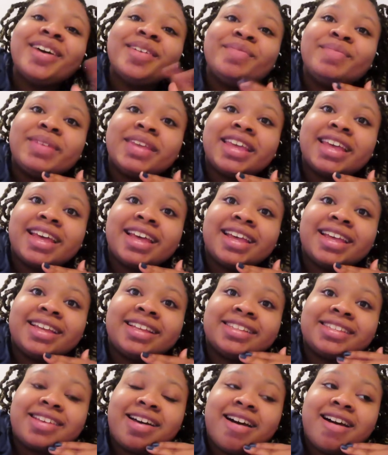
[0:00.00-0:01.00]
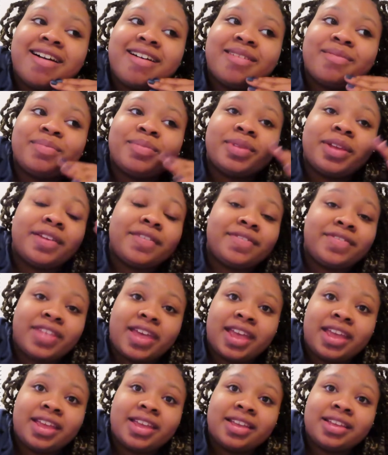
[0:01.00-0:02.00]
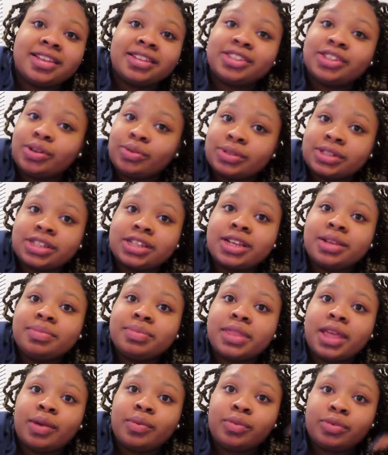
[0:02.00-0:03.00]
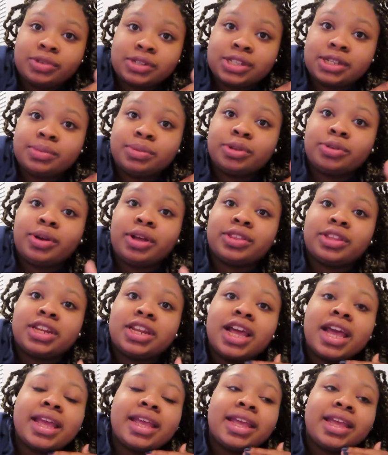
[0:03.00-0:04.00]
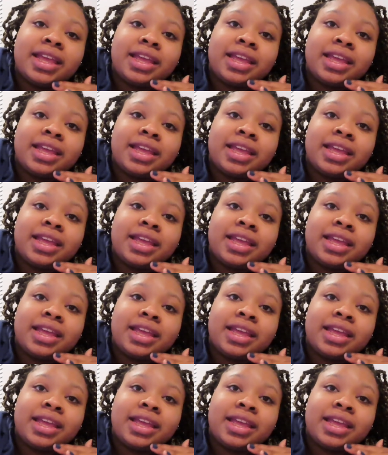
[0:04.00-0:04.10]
Because um, if they don't sleep, they won't sleep throughout the night.